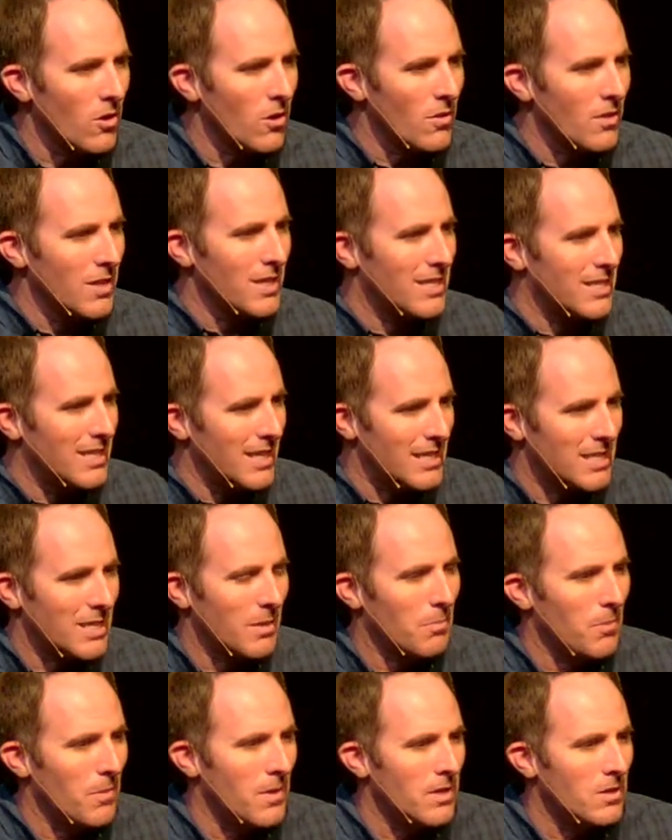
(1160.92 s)

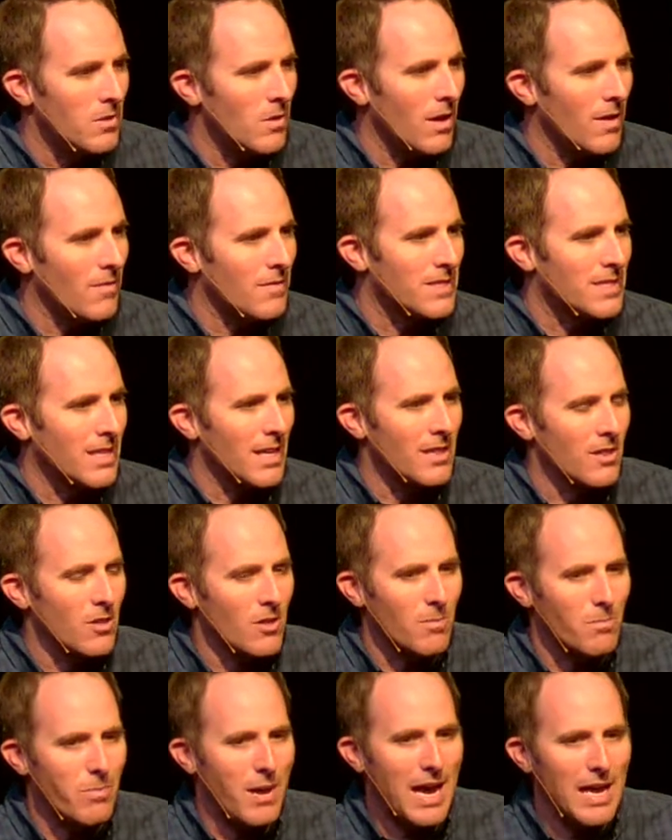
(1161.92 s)
discipline, you all of a sudden
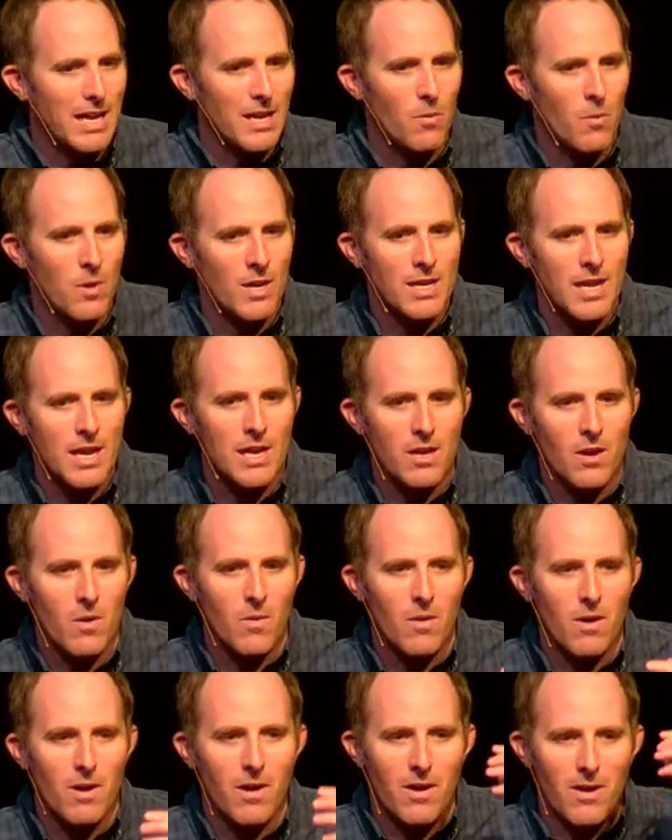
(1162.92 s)
look back at one day and go,
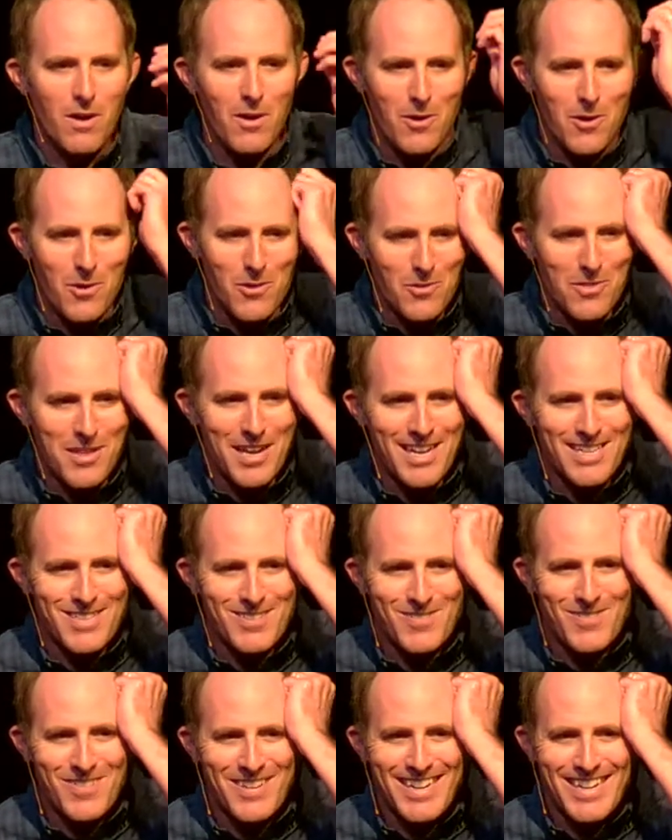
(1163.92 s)
oh, that's
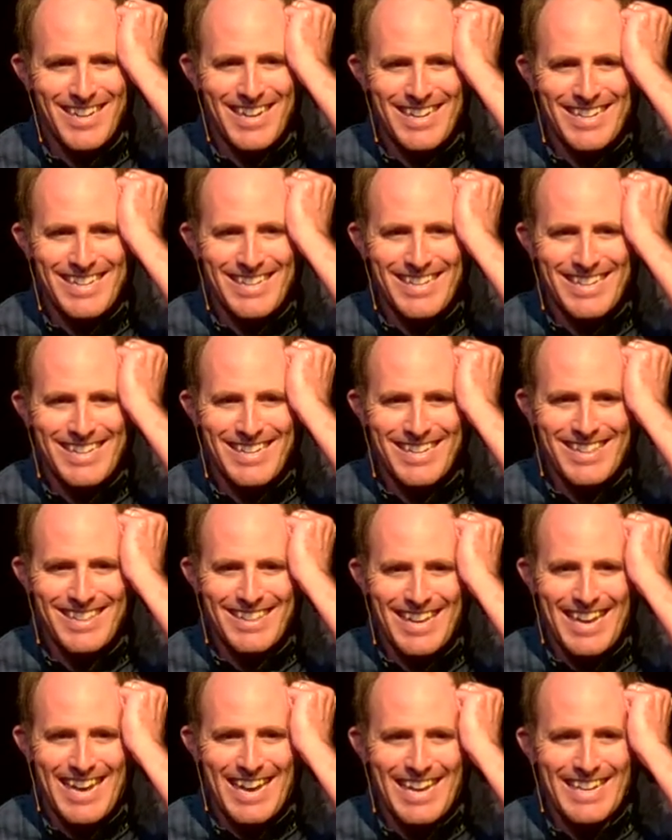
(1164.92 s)
why I needed
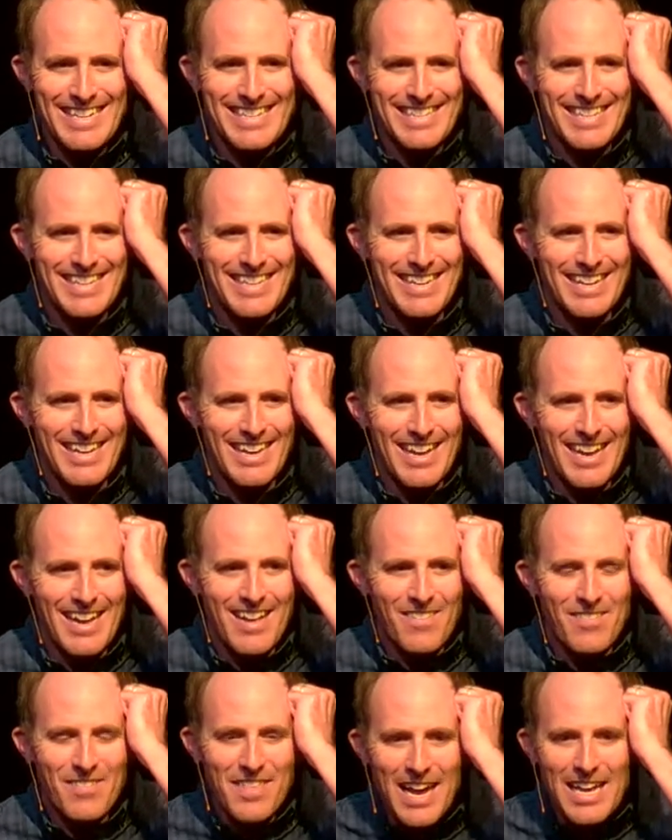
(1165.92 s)
that.
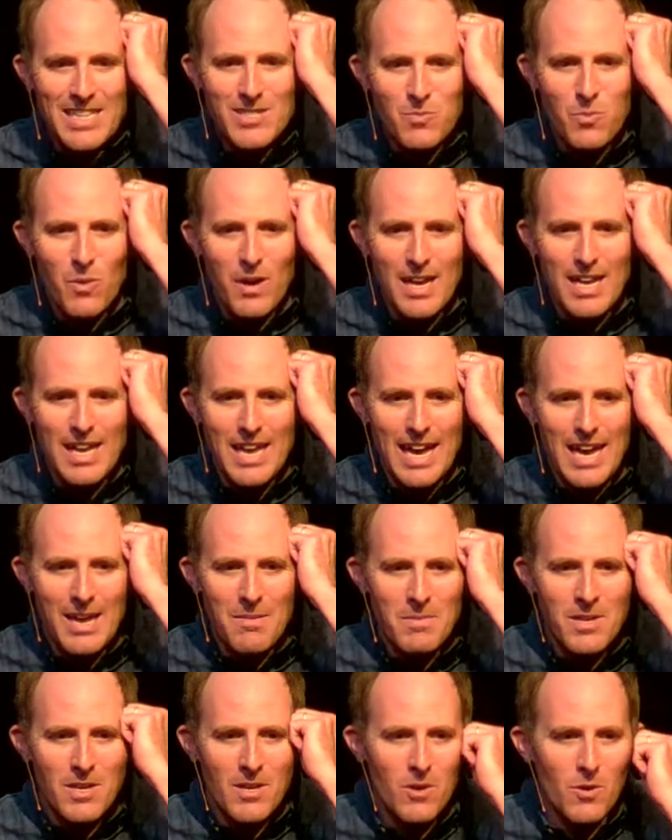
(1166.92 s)
That's why he had
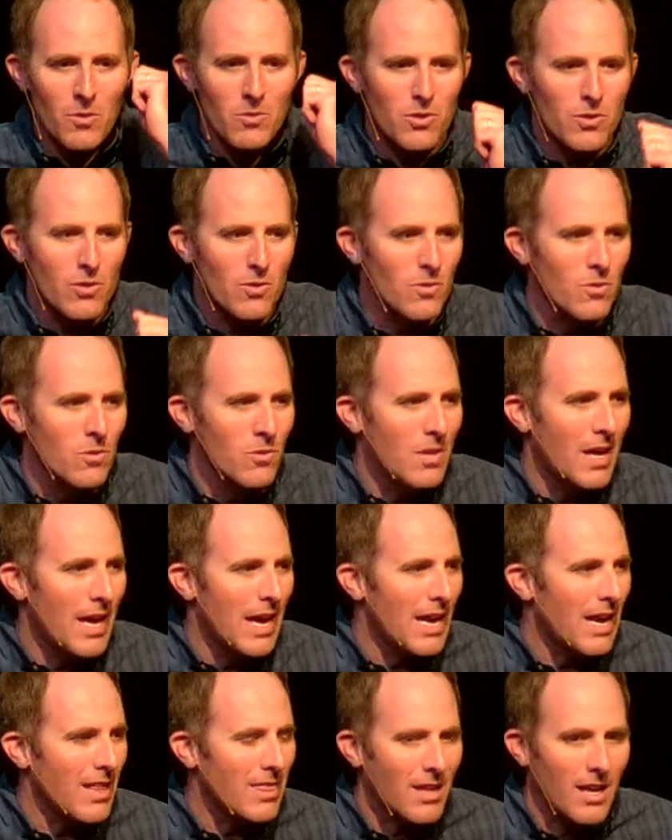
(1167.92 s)
me go through that.
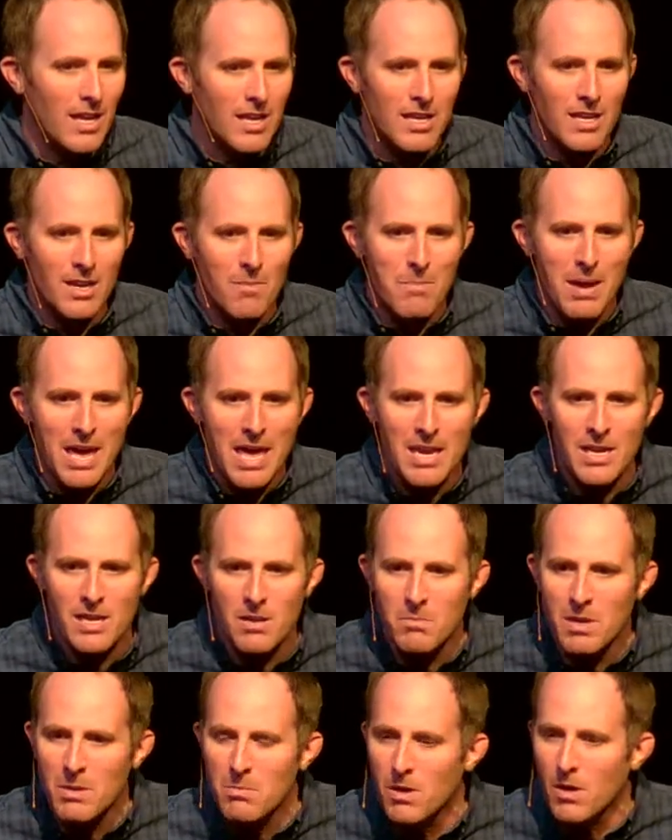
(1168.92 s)
I thought he had abandoned
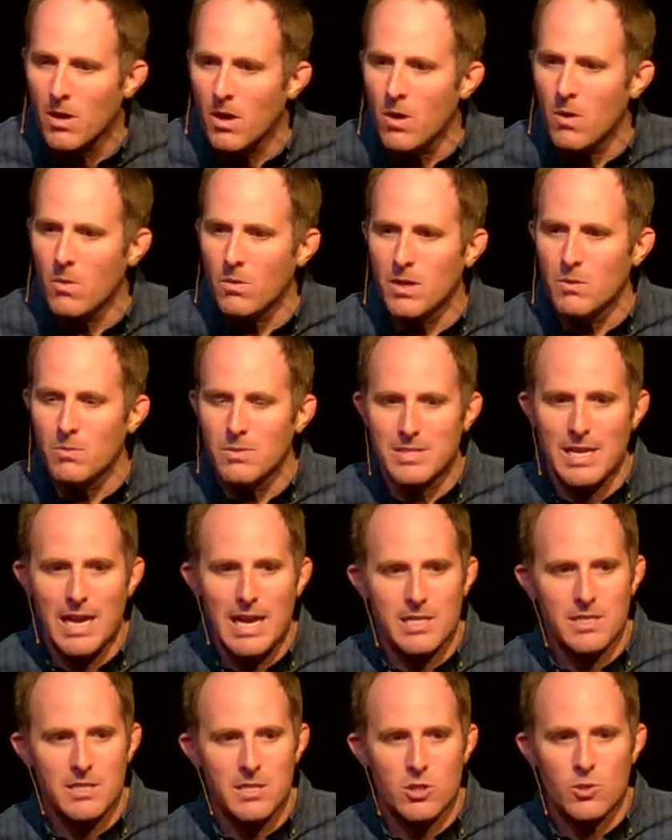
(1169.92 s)
me, but he was
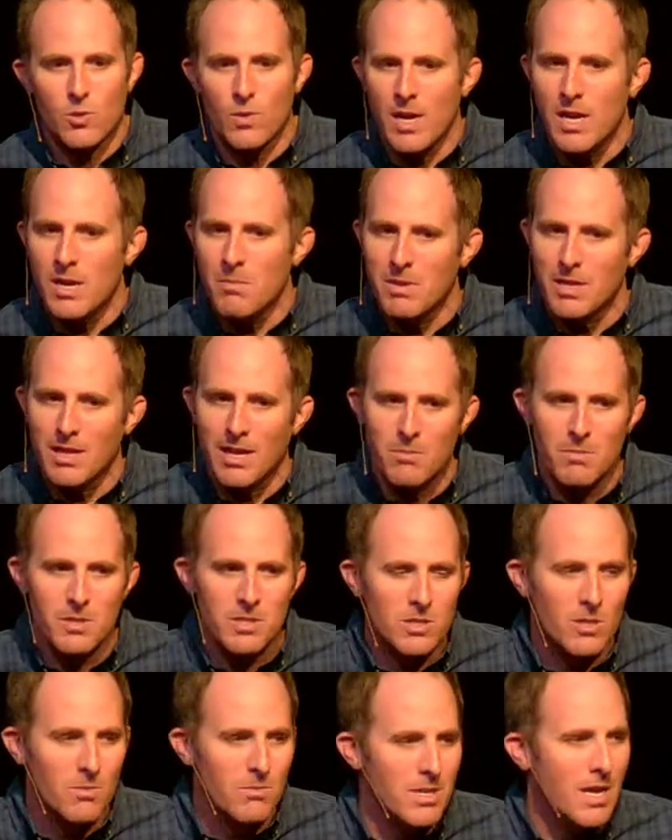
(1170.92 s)
actually training me like
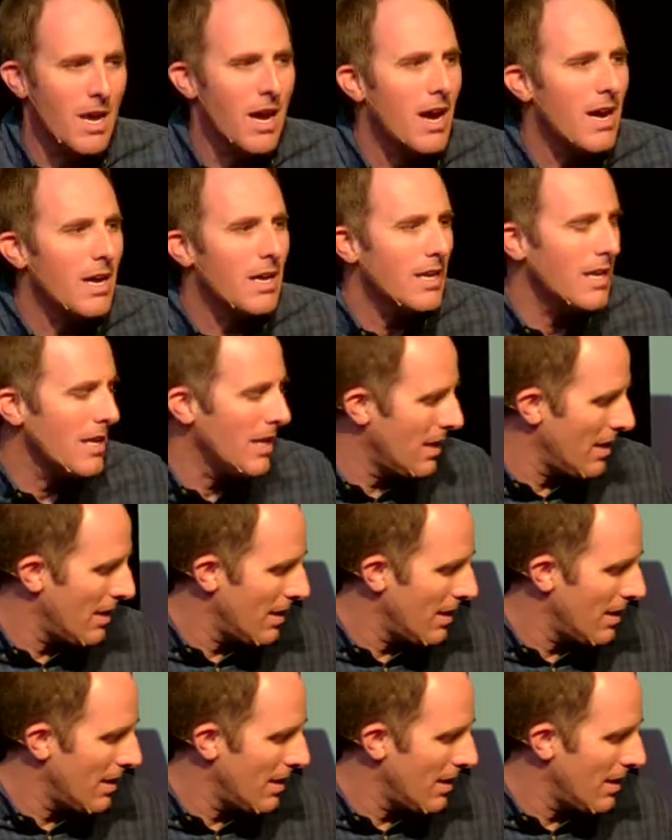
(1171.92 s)
Mr. Miyagi.